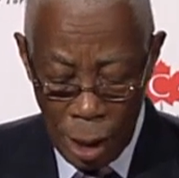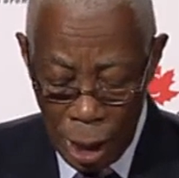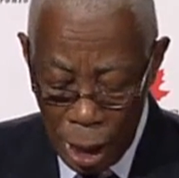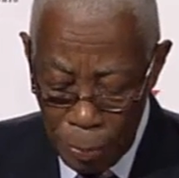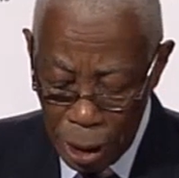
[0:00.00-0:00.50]

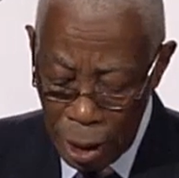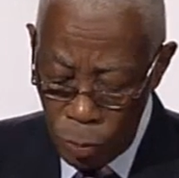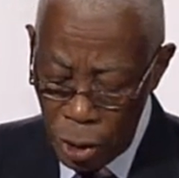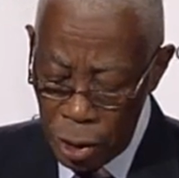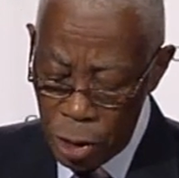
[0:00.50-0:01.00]
I begin
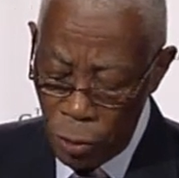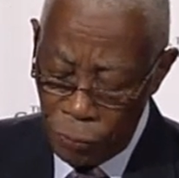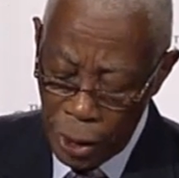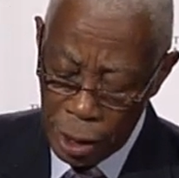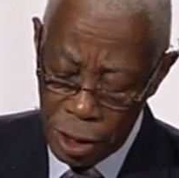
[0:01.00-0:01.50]
with this
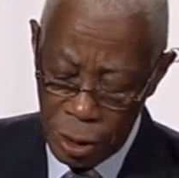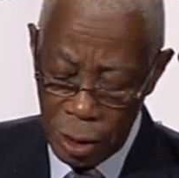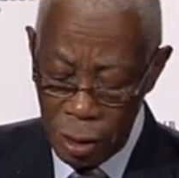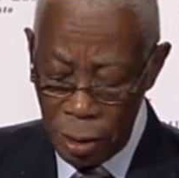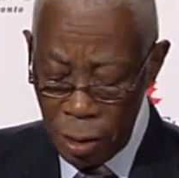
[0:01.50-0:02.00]
reflection